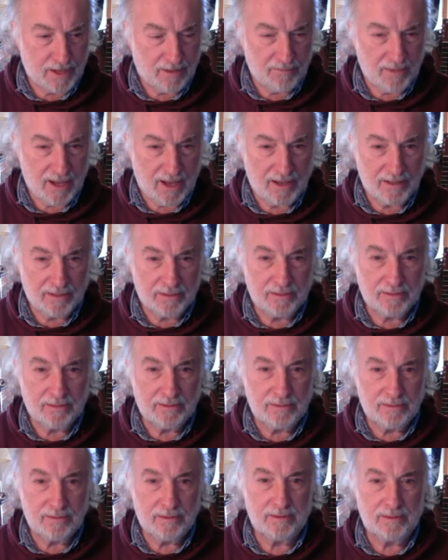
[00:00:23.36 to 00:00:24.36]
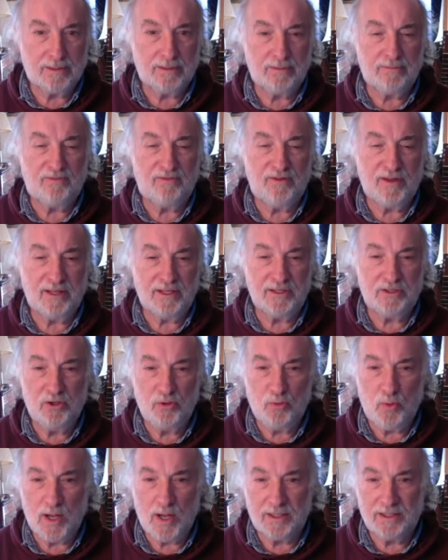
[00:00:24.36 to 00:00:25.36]
not feeling
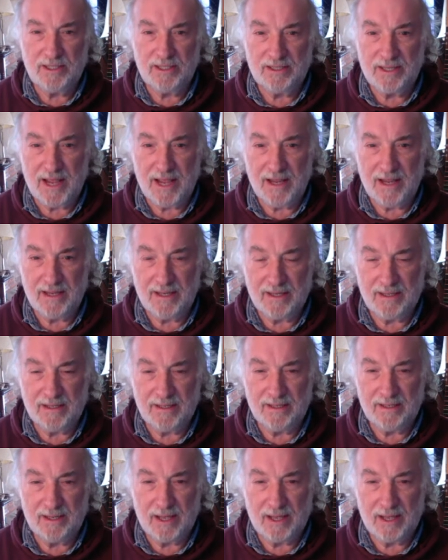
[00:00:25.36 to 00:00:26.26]
too well today.